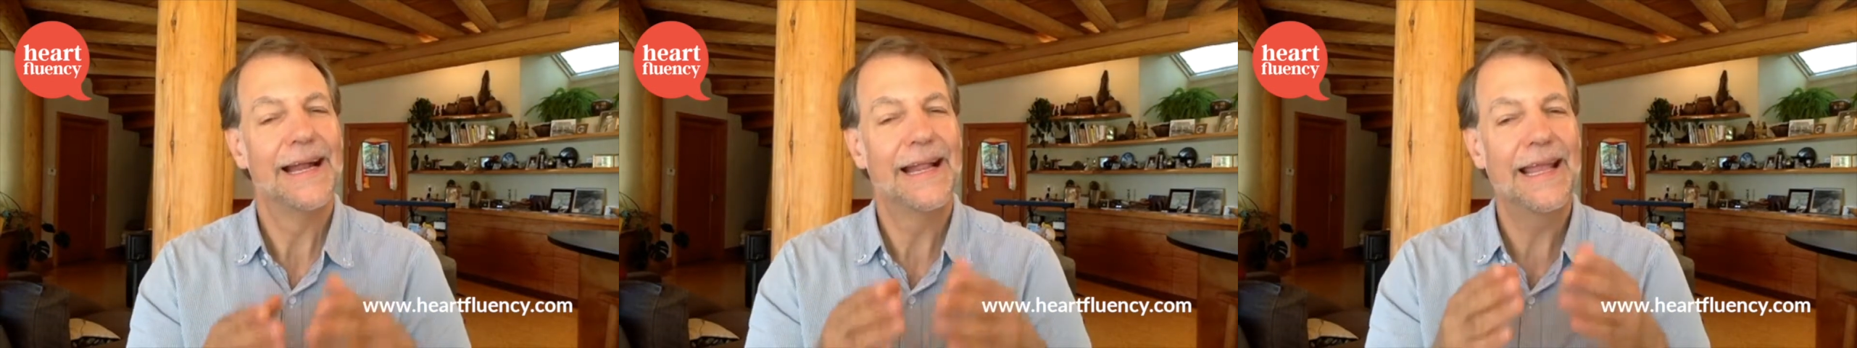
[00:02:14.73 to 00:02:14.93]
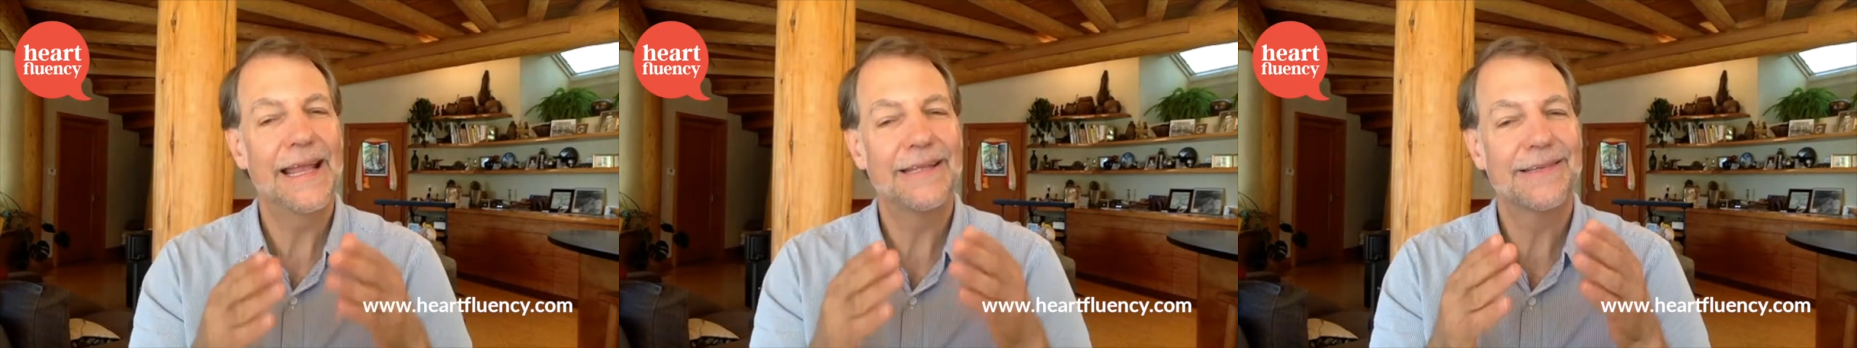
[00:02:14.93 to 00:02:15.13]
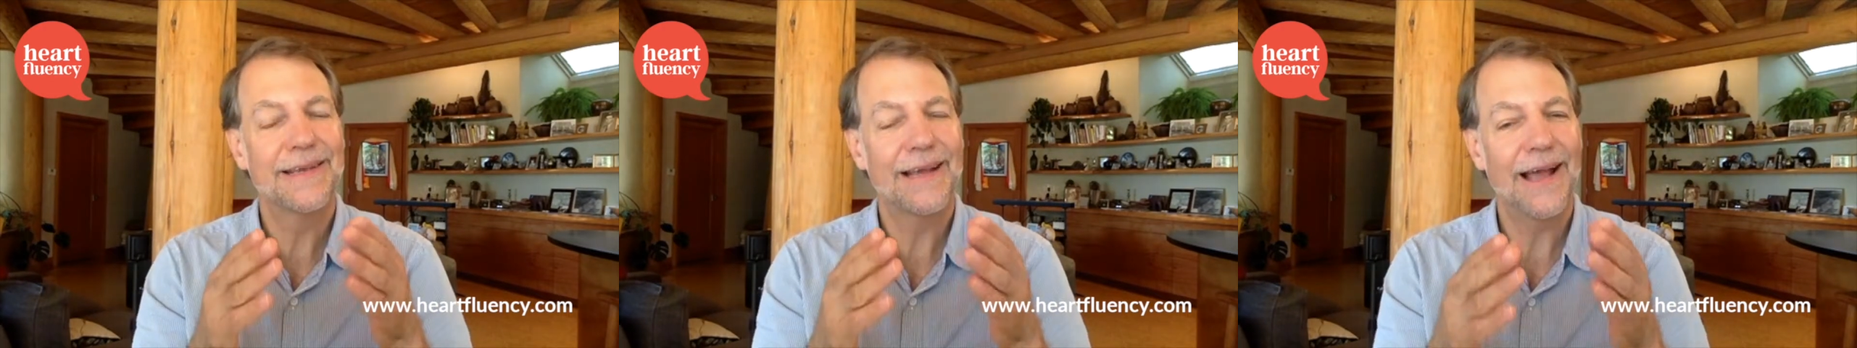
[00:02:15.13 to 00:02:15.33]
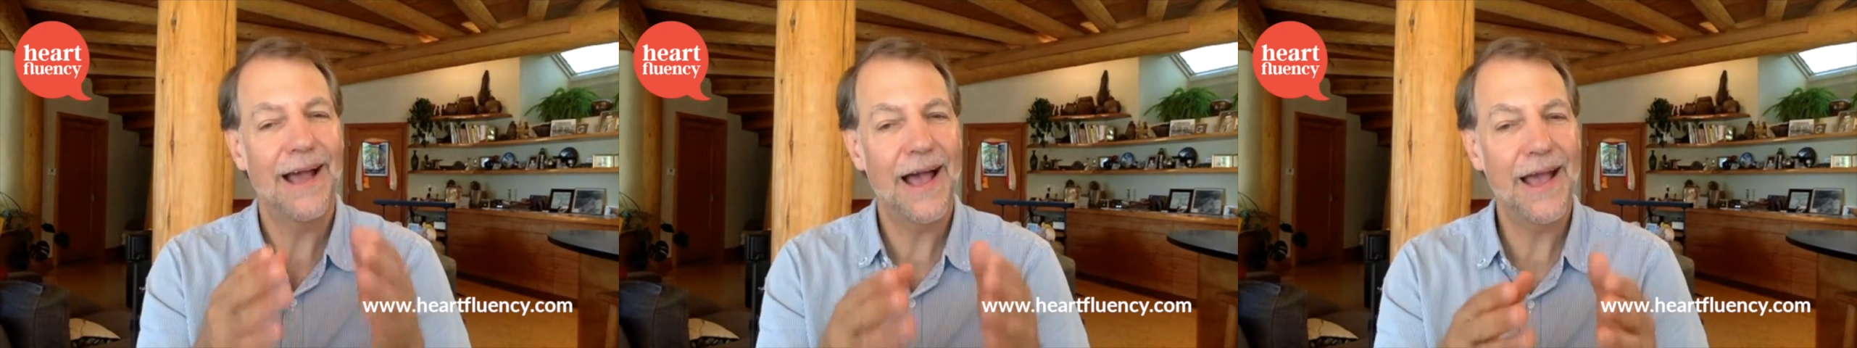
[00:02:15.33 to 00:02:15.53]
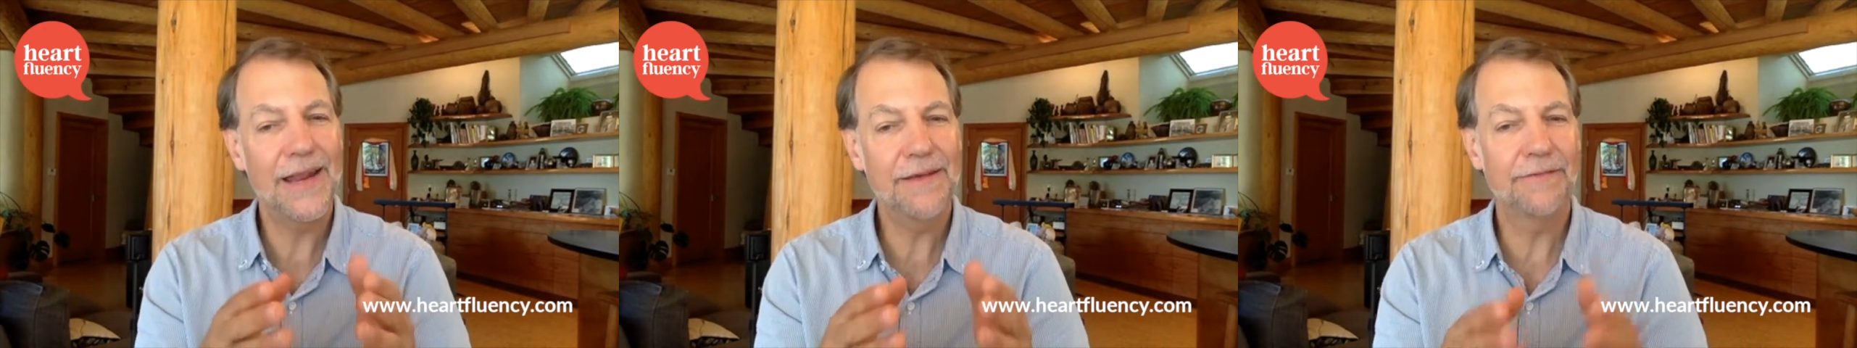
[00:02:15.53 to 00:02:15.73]
it's
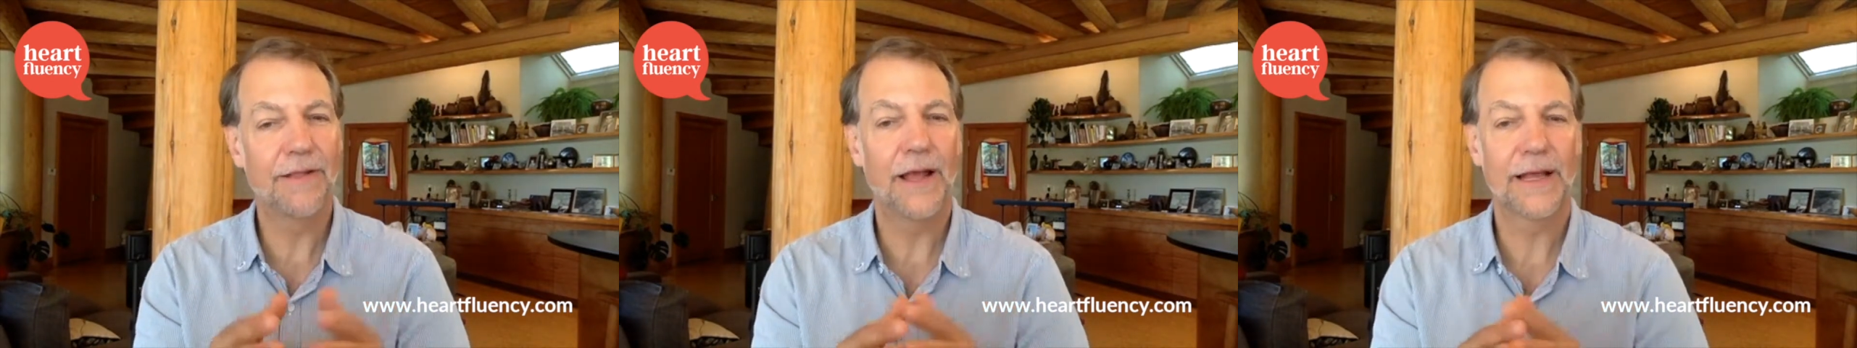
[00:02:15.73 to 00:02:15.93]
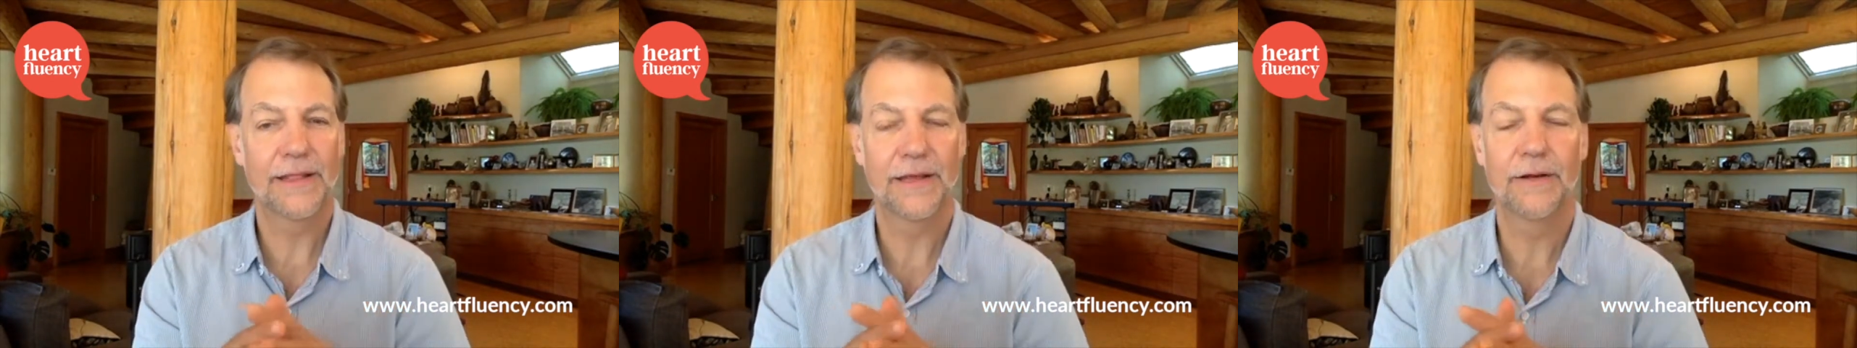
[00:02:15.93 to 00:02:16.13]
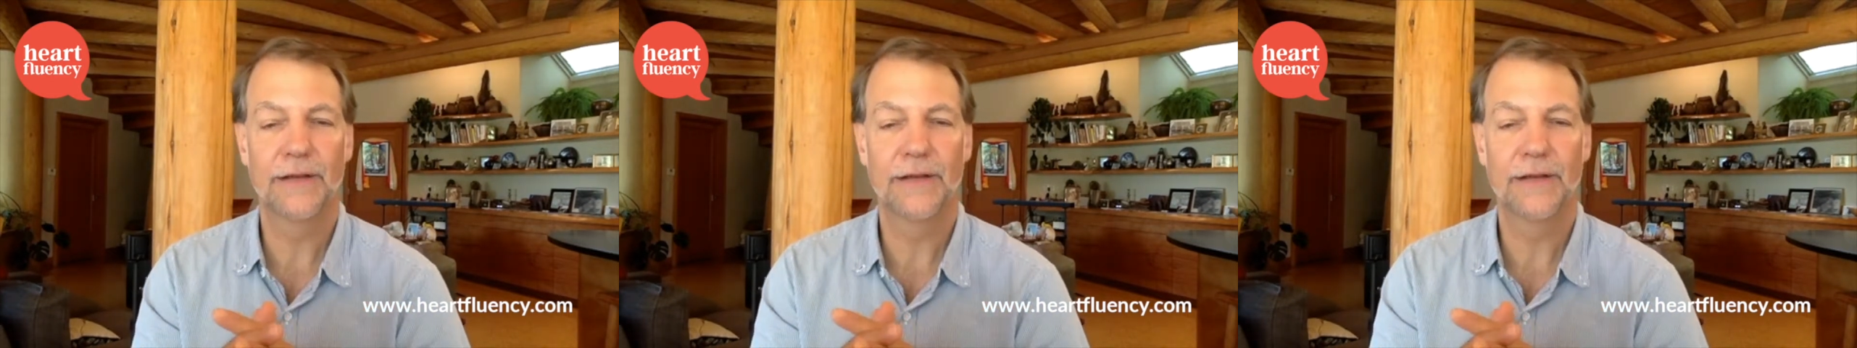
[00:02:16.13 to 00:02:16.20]
kind of like they're